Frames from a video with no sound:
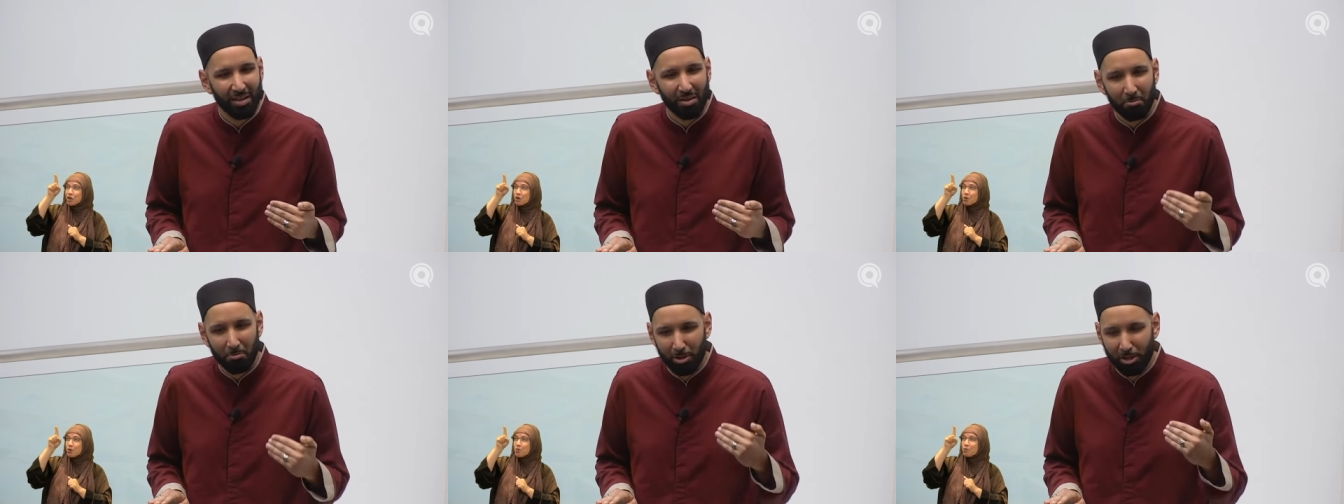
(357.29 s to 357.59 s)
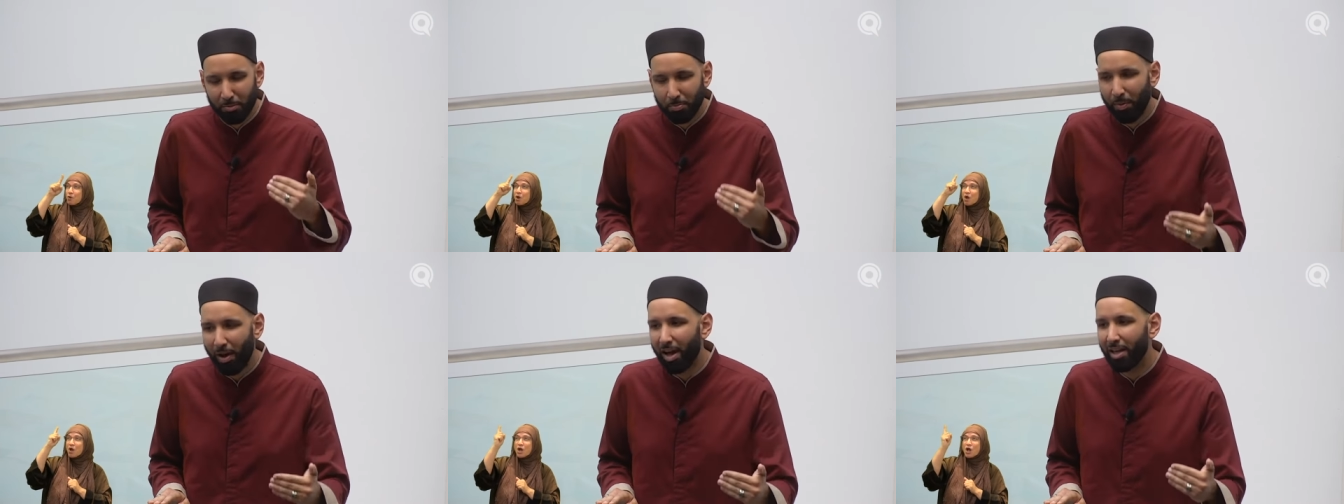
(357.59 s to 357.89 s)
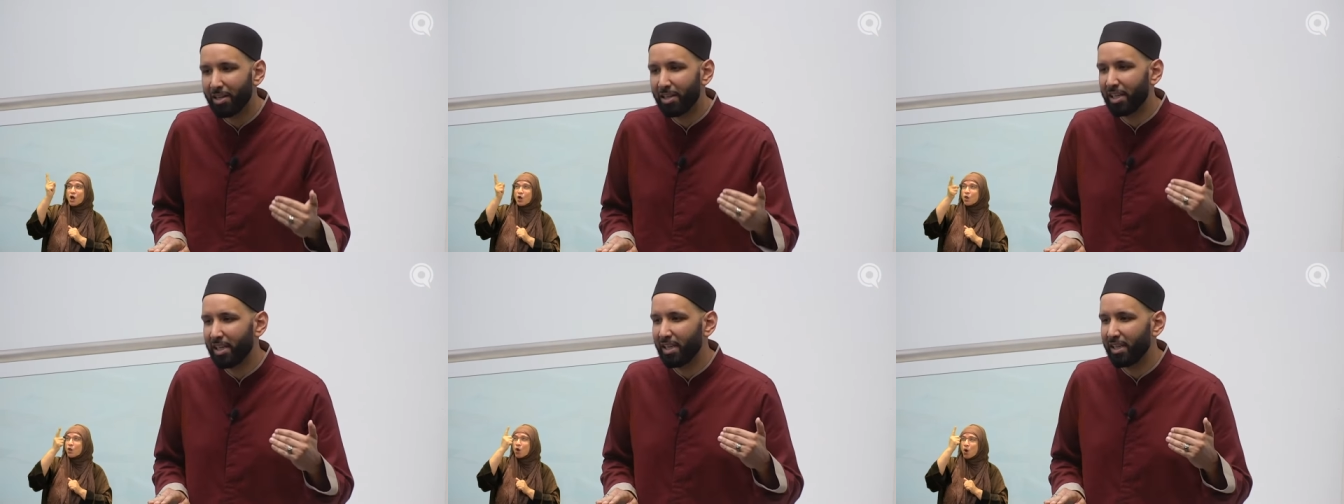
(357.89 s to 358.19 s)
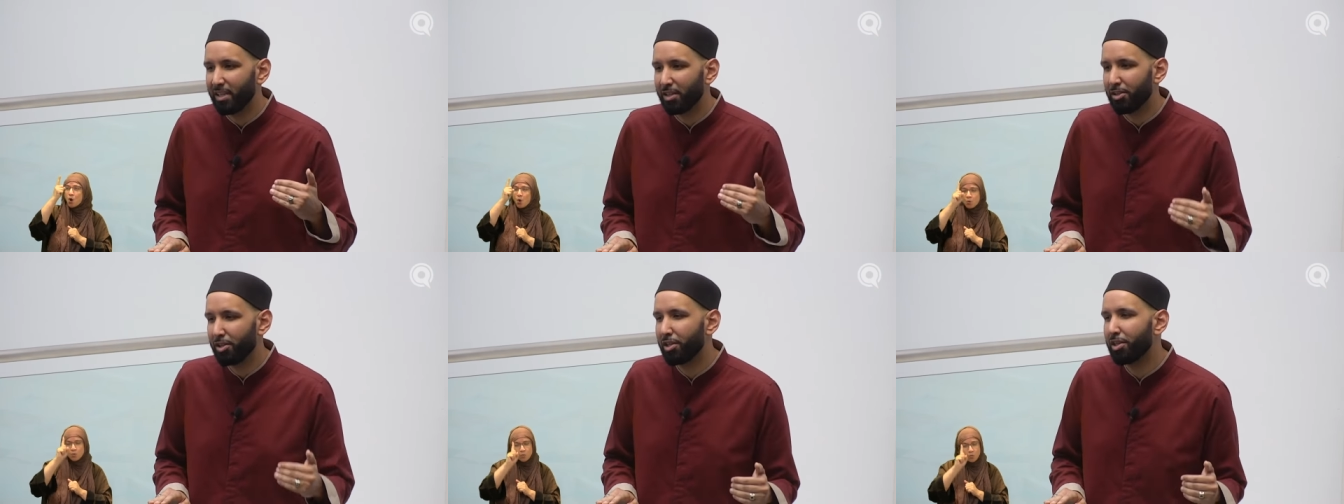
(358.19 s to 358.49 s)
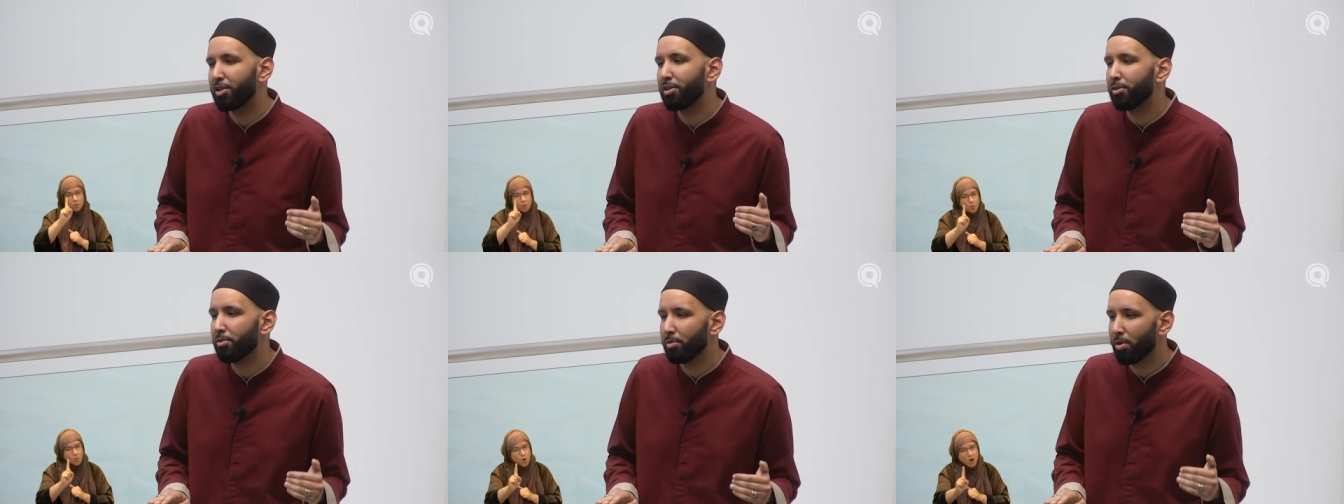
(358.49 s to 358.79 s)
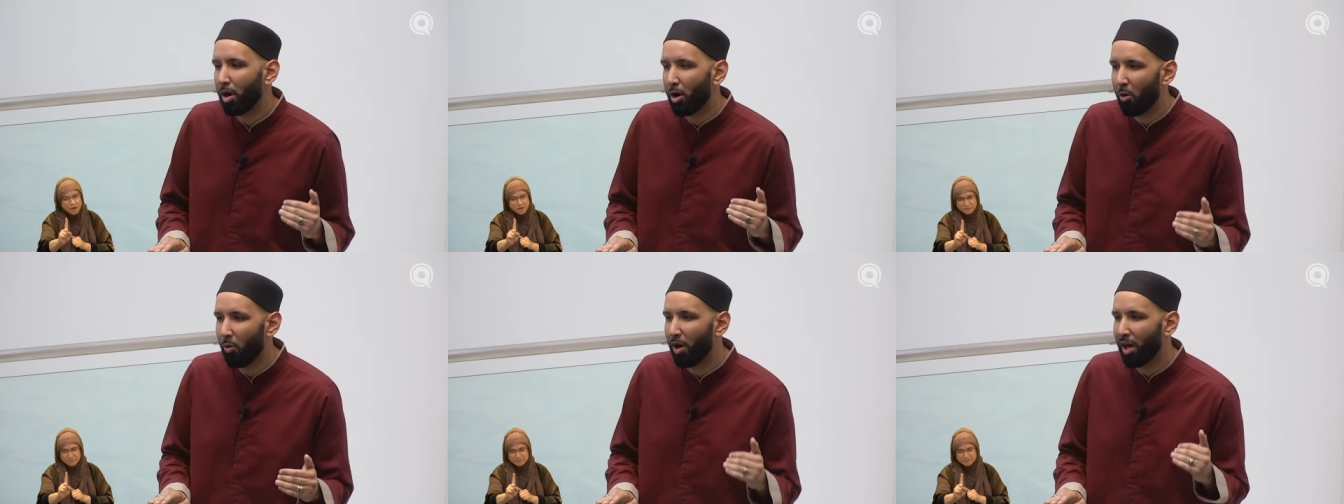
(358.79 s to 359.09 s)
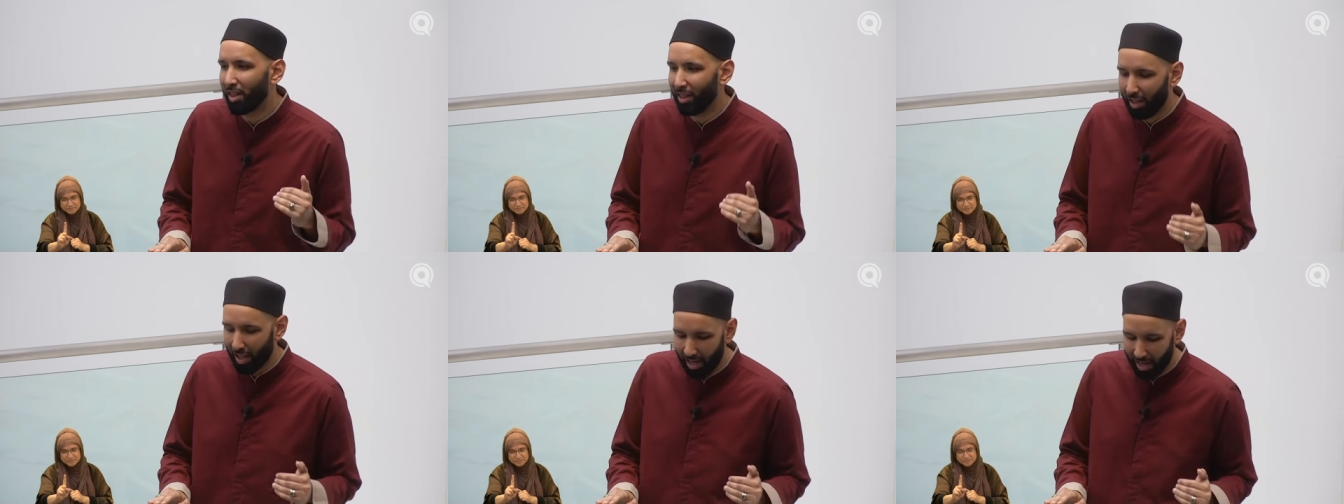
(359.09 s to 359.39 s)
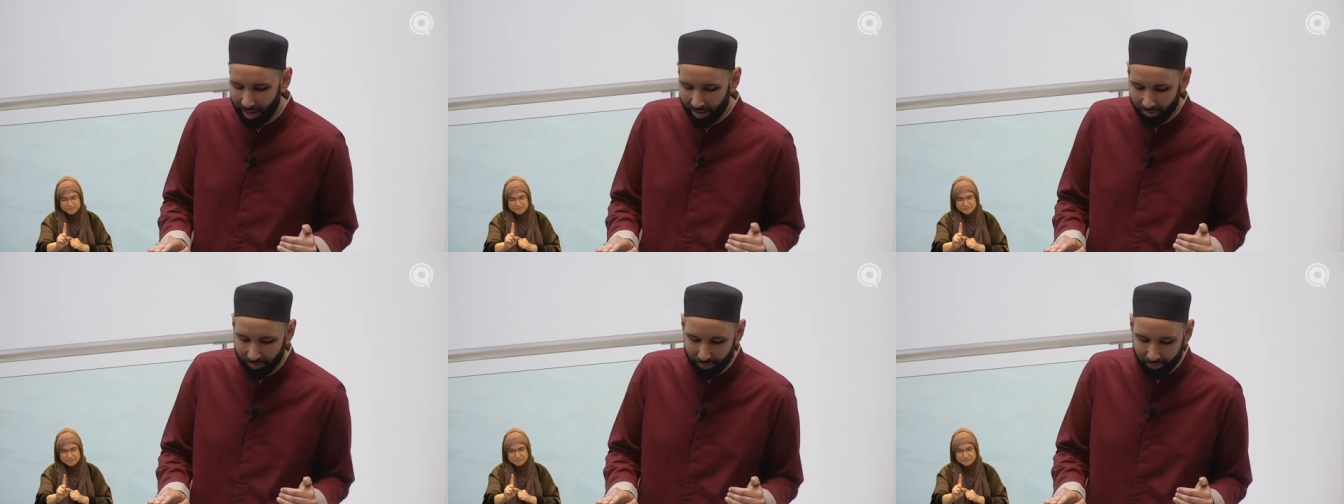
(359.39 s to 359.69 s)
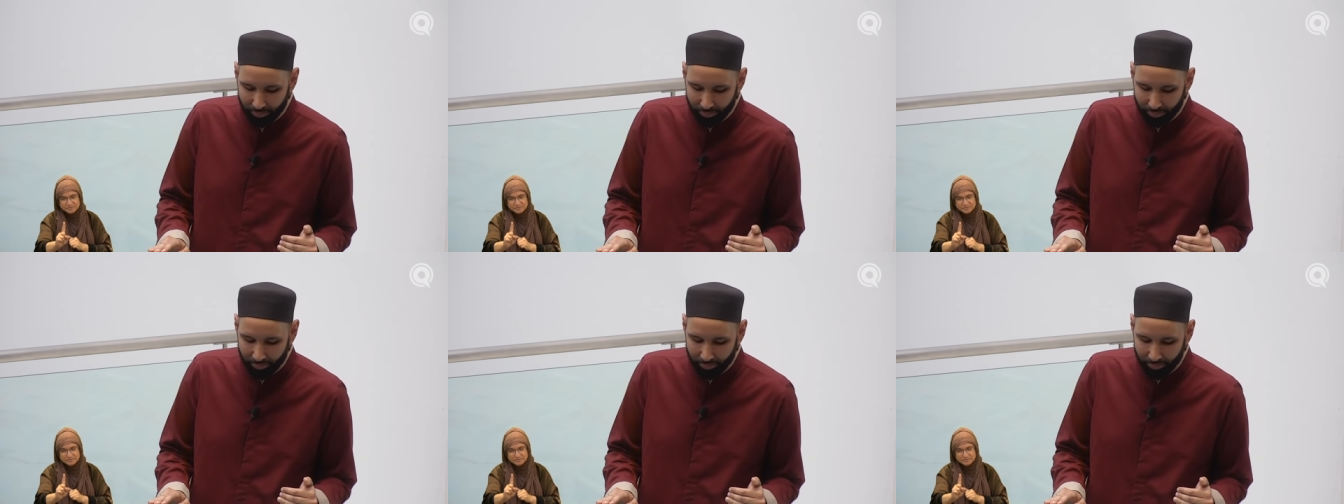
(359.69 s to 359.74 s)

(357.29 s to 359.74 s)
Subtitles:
responding to you, O Allah.